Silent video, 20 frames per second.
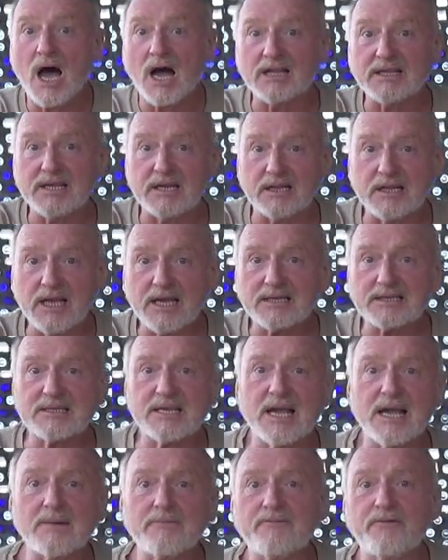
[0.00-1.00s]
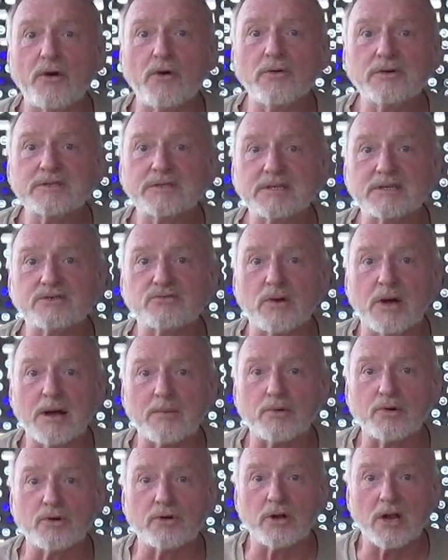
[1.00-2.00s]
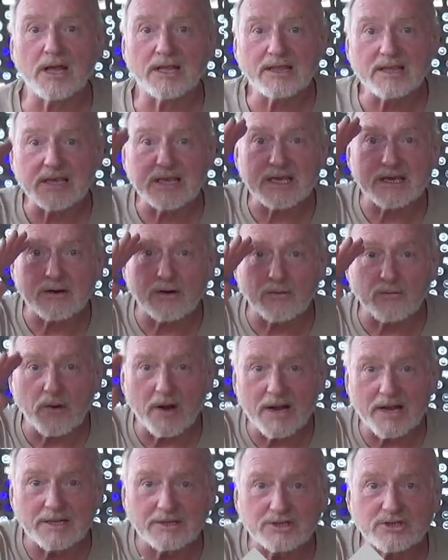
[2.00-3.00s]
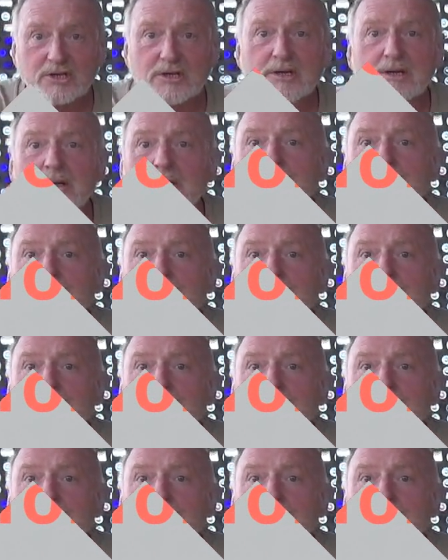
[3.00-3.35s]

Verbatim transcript: until next time, folks, it's Robert Earl at the Eco Ranch.